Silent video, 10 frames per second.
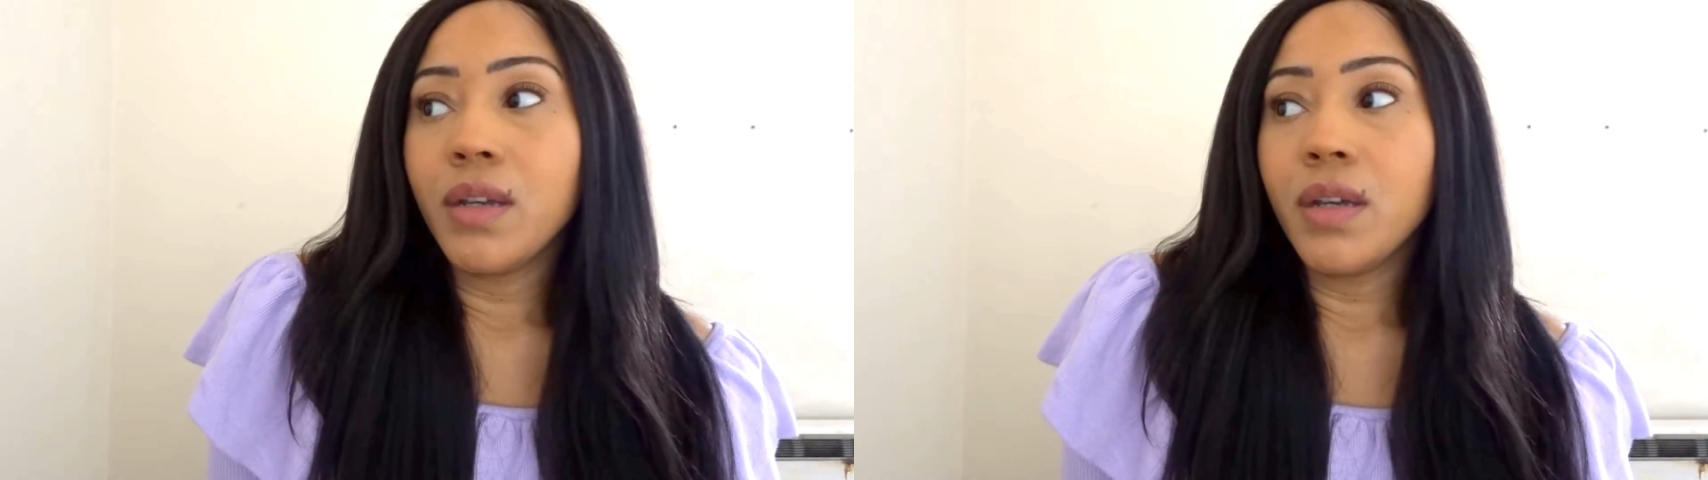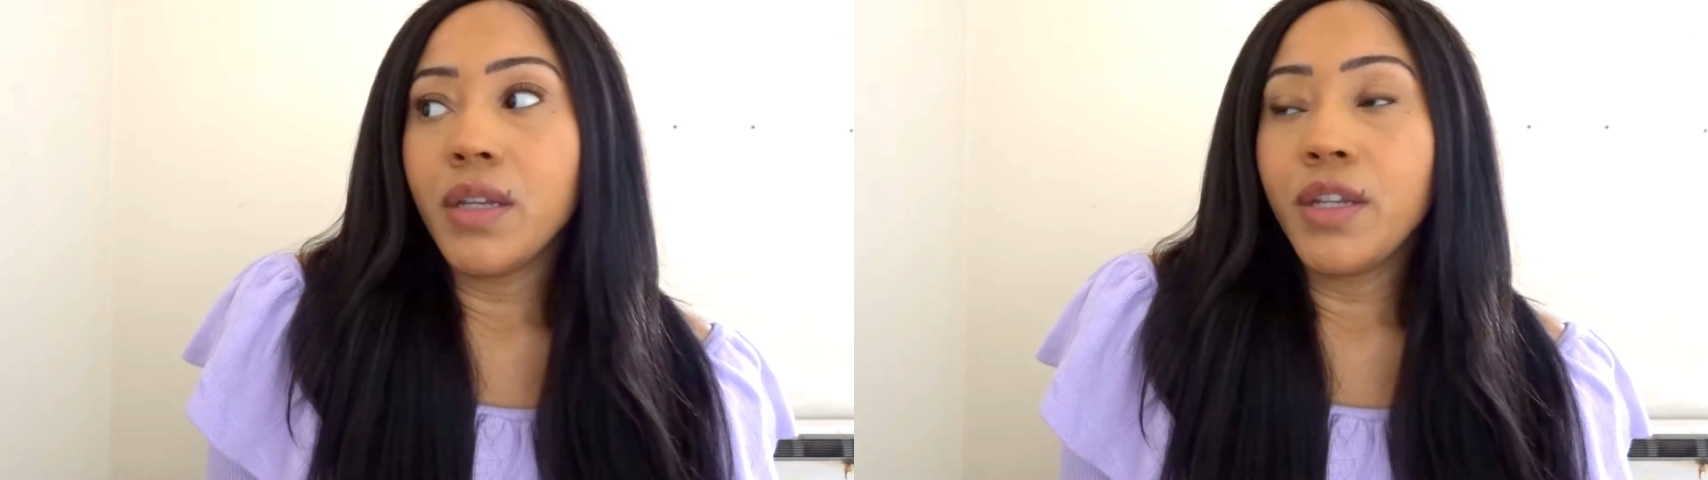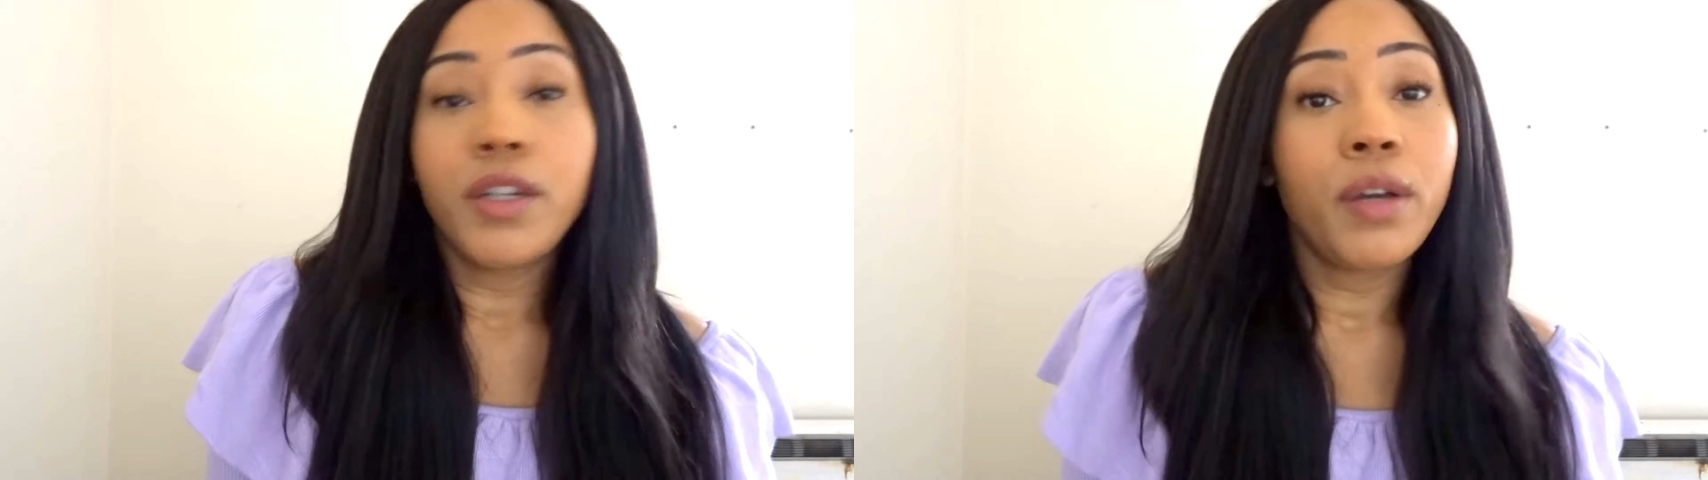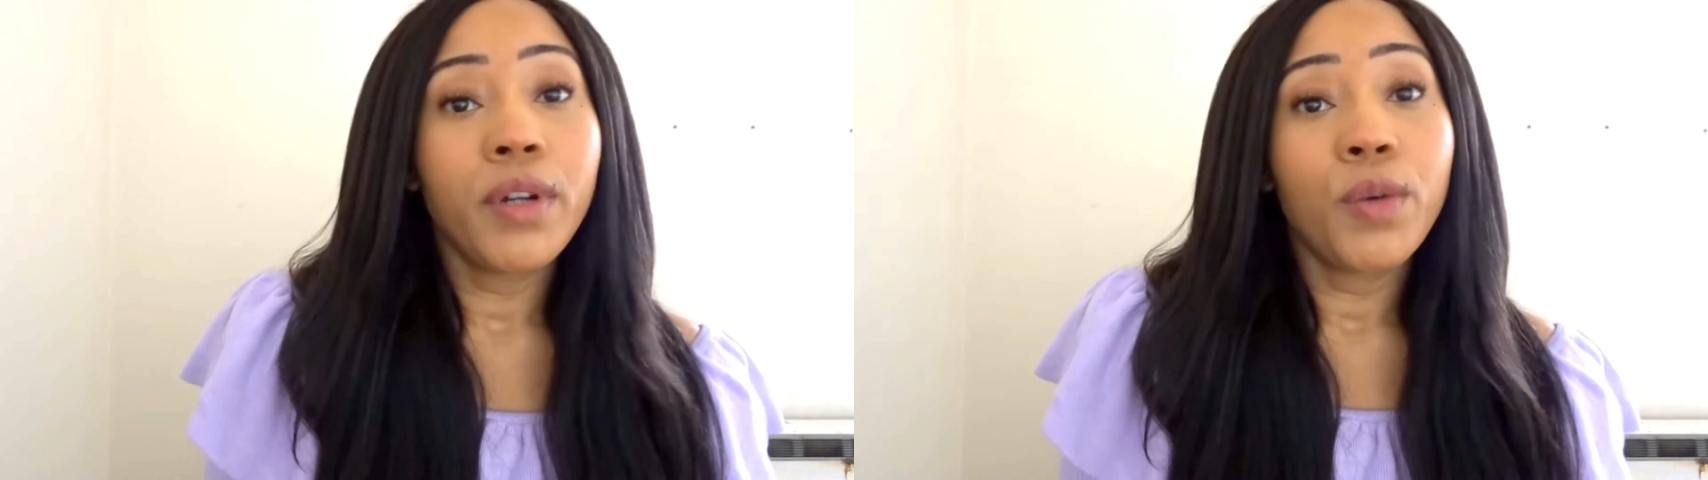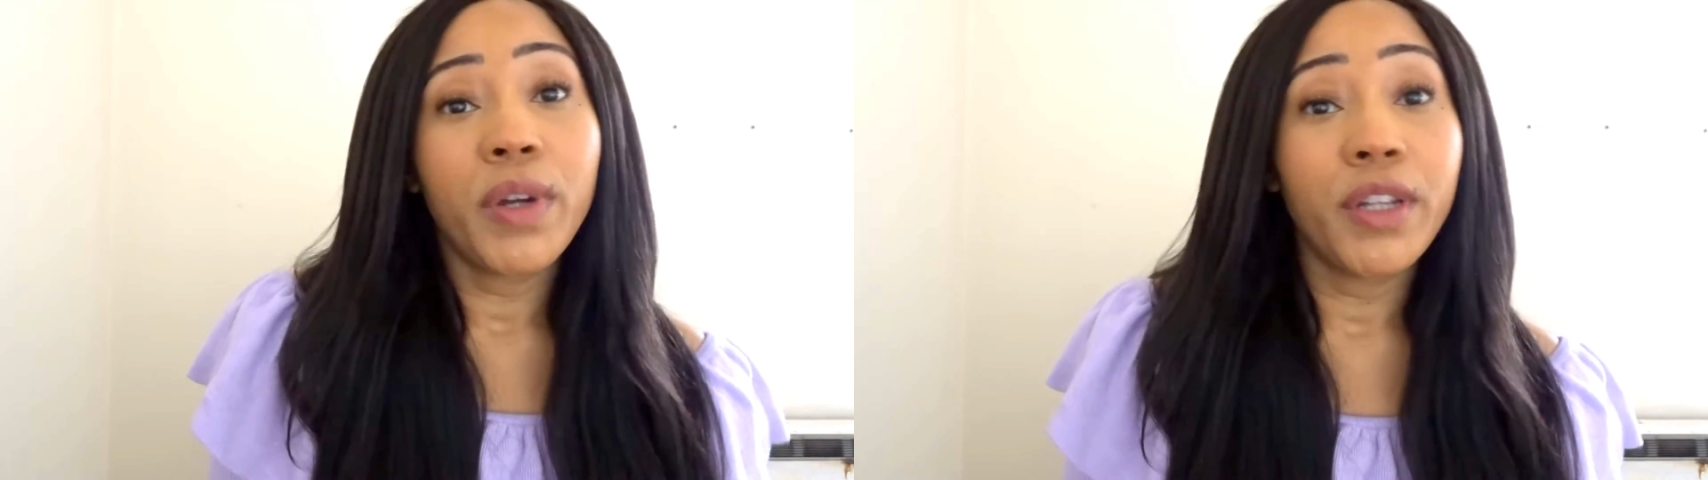you don't
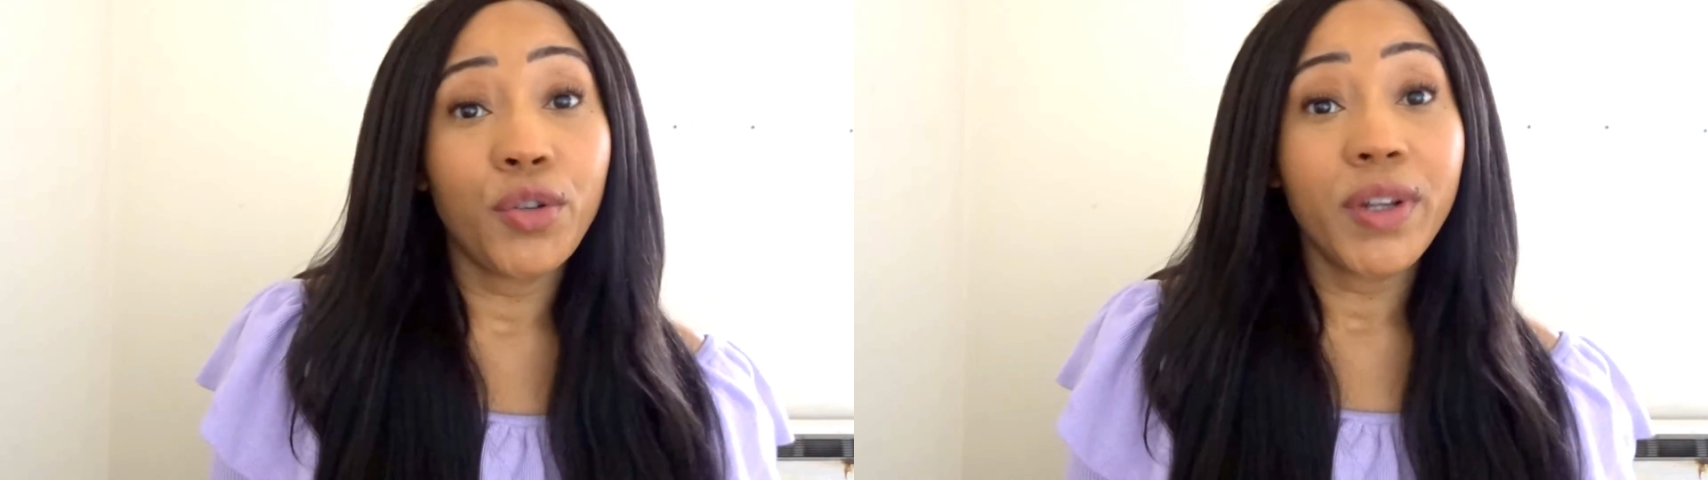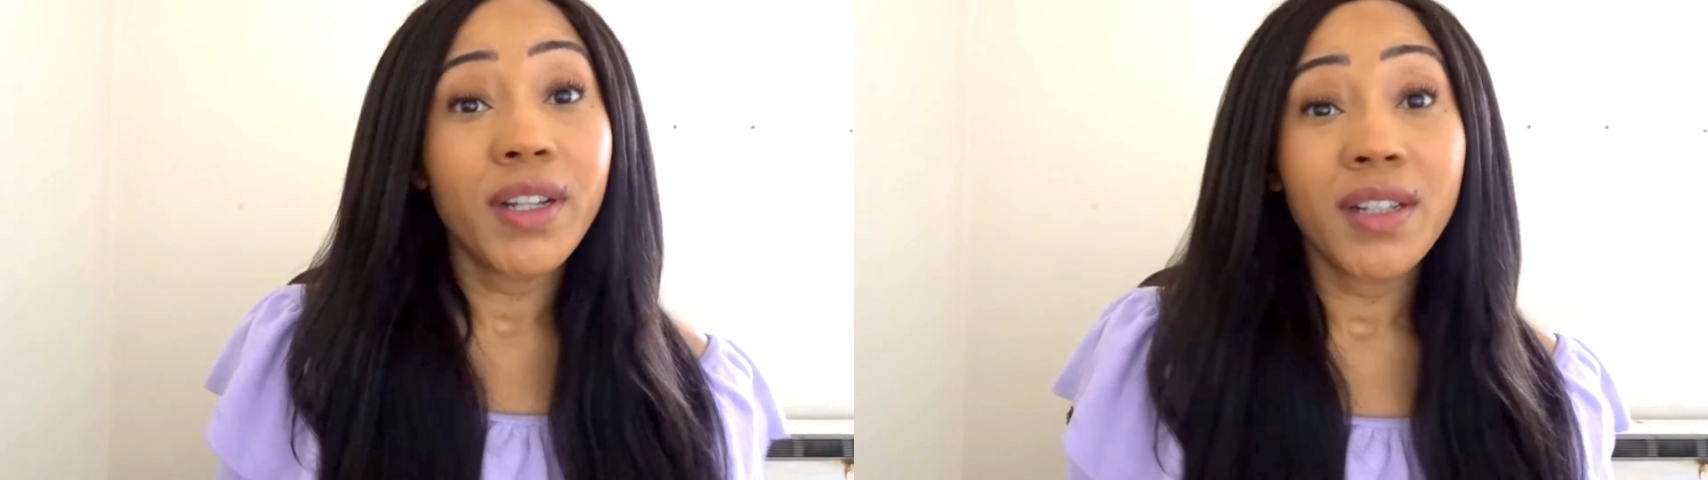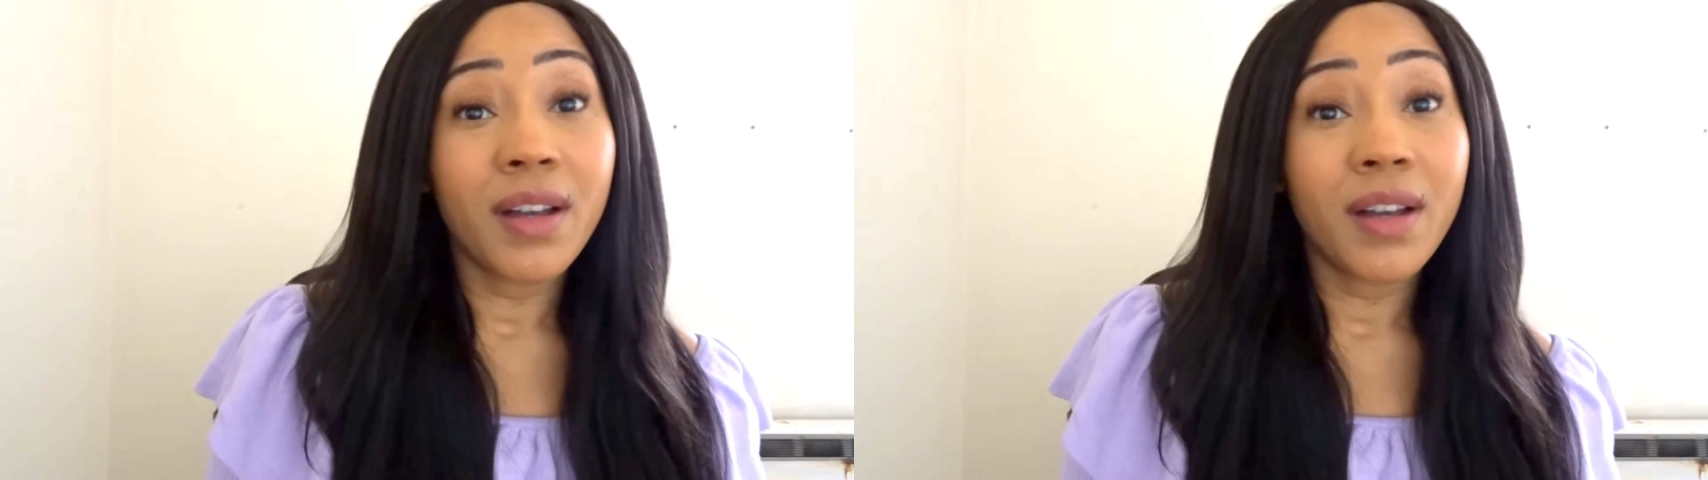know what your triggers